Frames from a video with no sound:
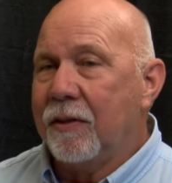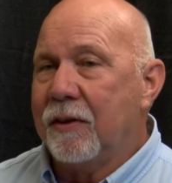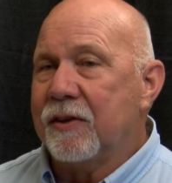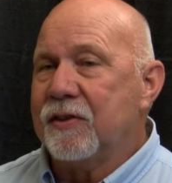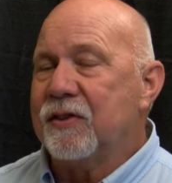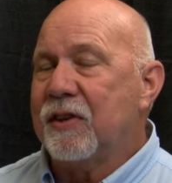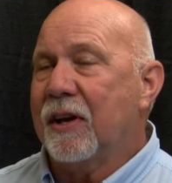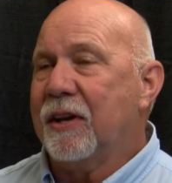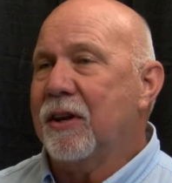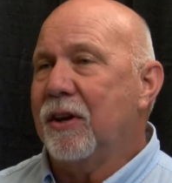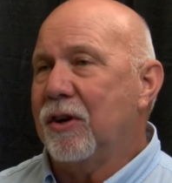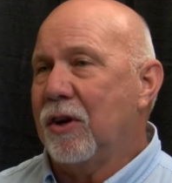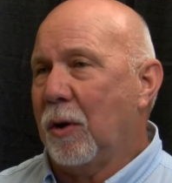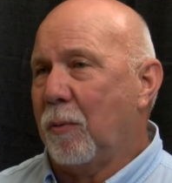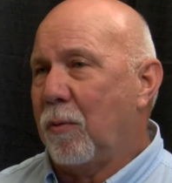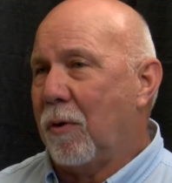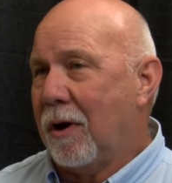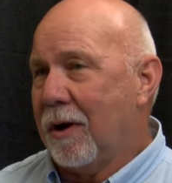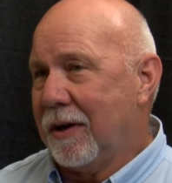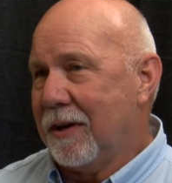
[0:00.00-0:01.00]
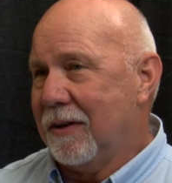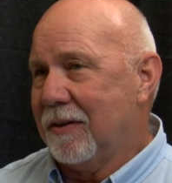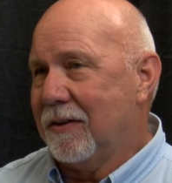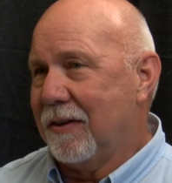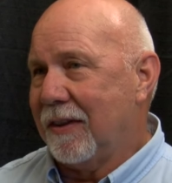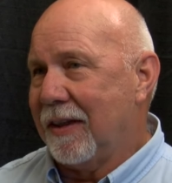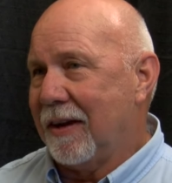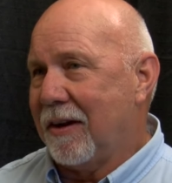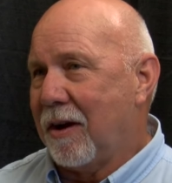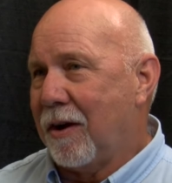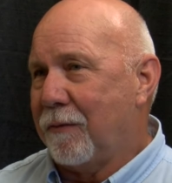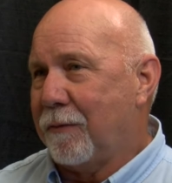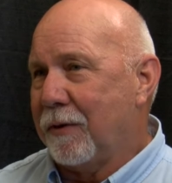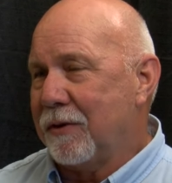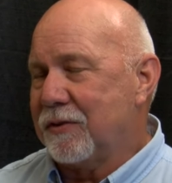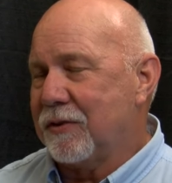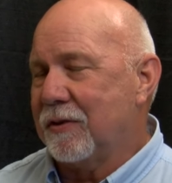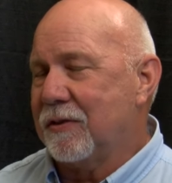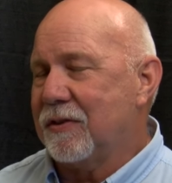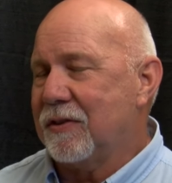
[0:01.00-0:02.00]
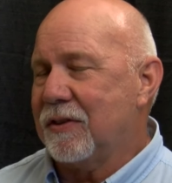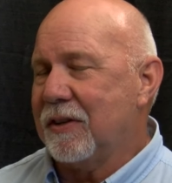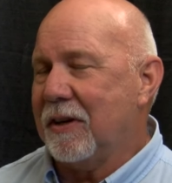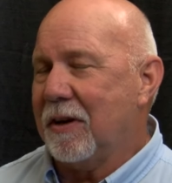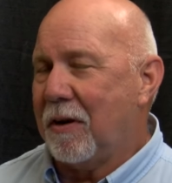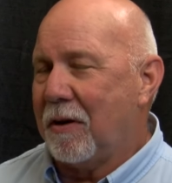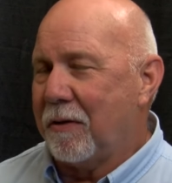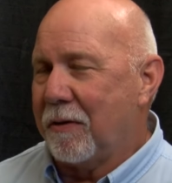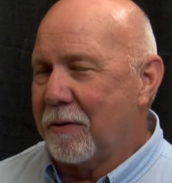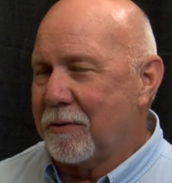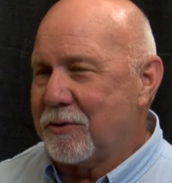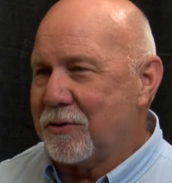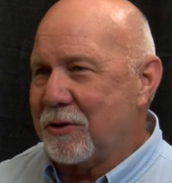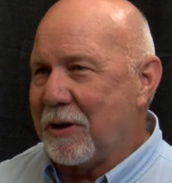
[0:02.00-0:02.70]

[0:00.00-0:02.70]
the second you walk into that office and see all those